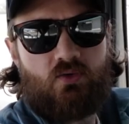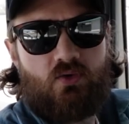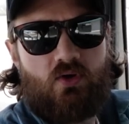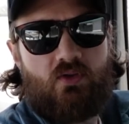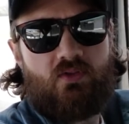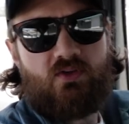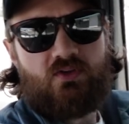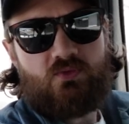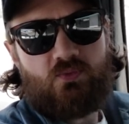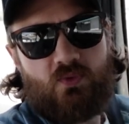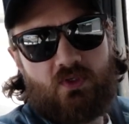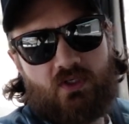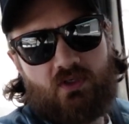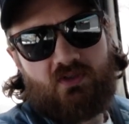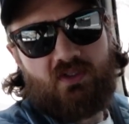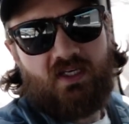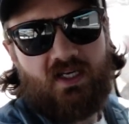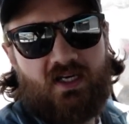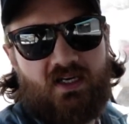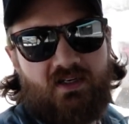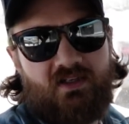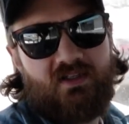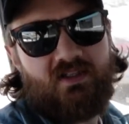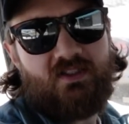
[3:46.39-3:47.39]
roll this window
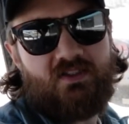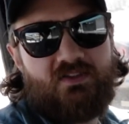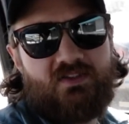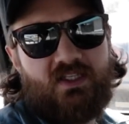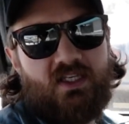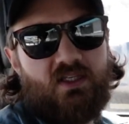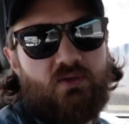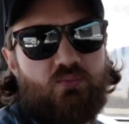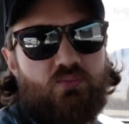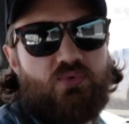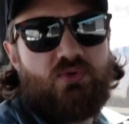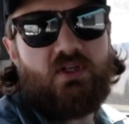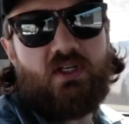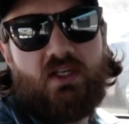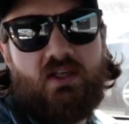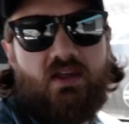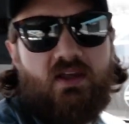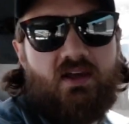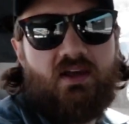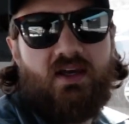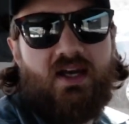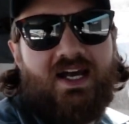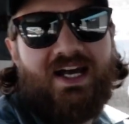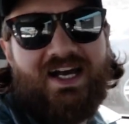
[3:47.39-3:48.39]
down. It's getting pretty
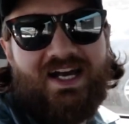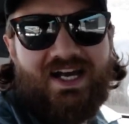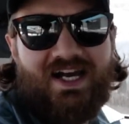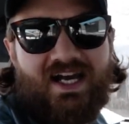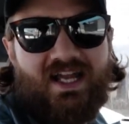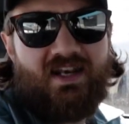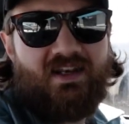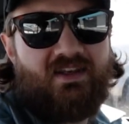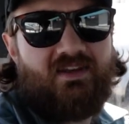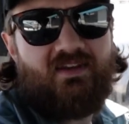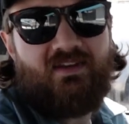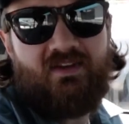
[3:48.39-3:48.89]
hot.